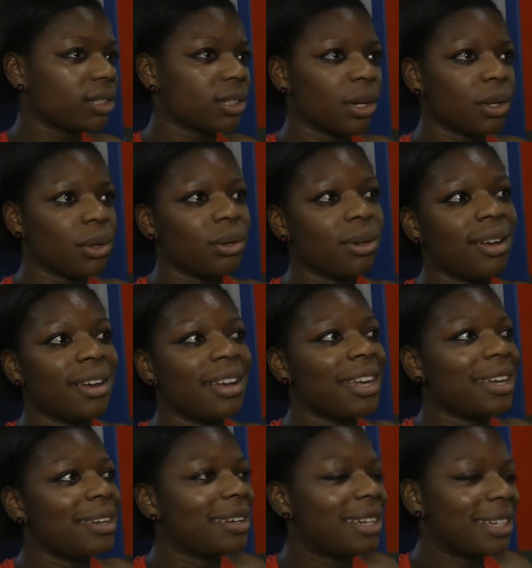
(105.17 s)
So it
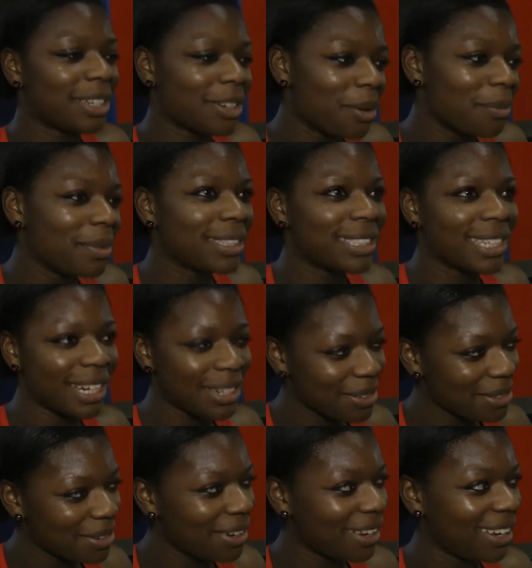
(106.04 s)
got me into a
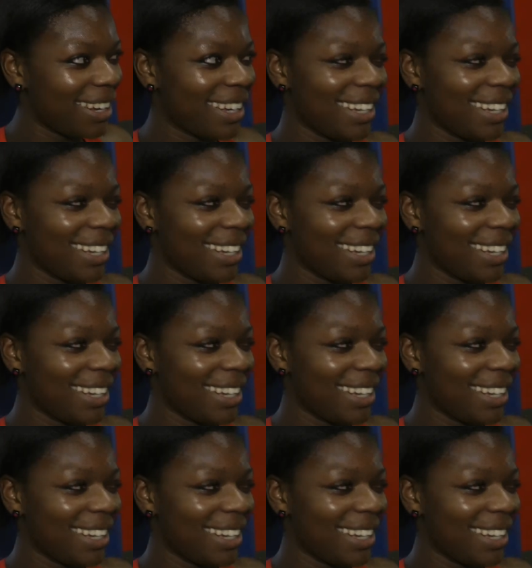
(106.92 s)
little,